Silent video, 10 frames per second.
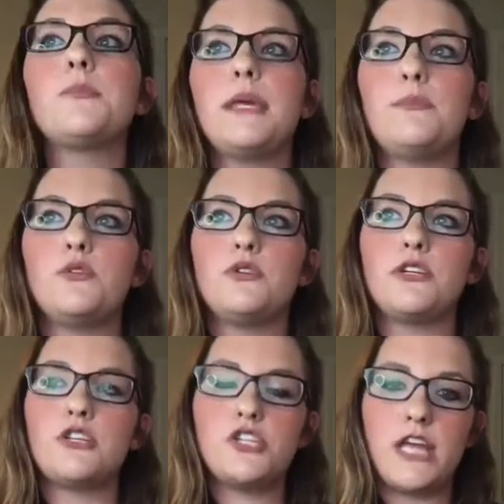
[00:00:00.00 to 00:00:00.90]
people to
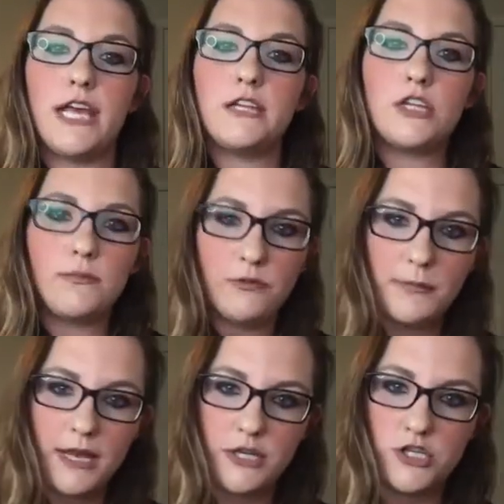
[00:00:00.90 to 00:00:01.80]
exchange
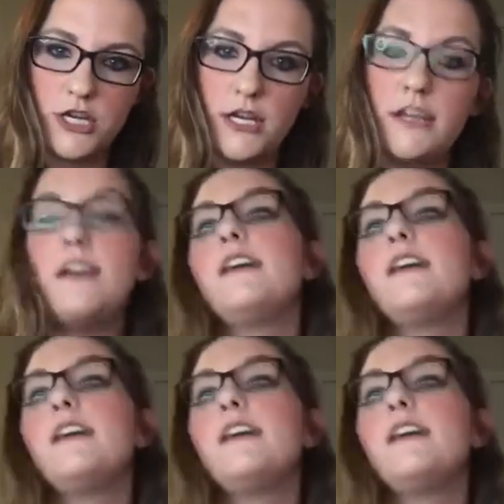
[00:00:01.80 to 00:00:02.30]
information,